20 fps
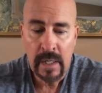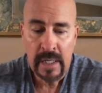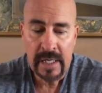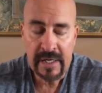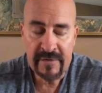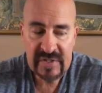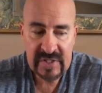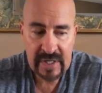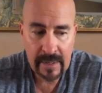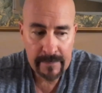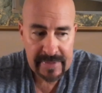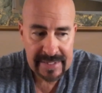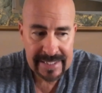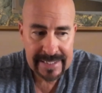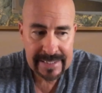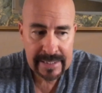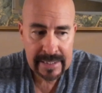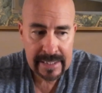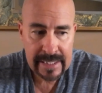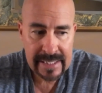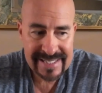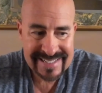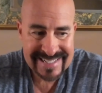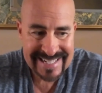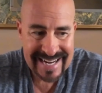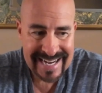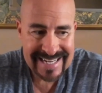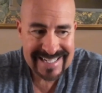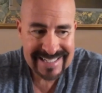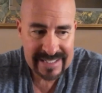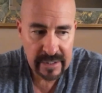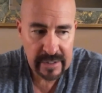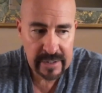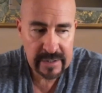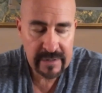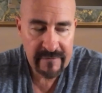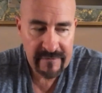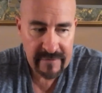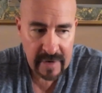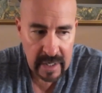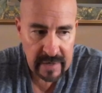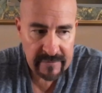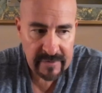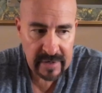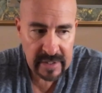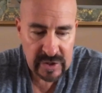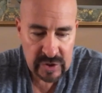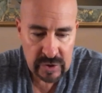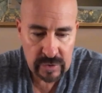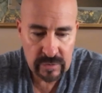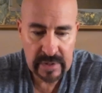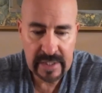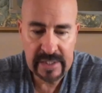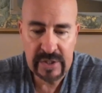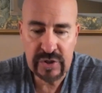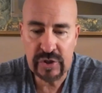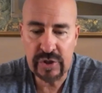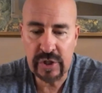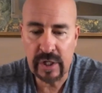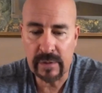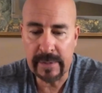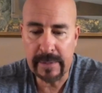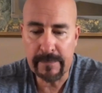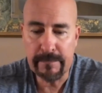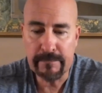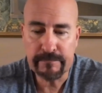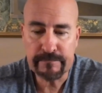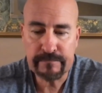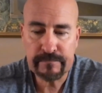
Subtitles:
If something is not done very, very soon, ladies and gentlemen,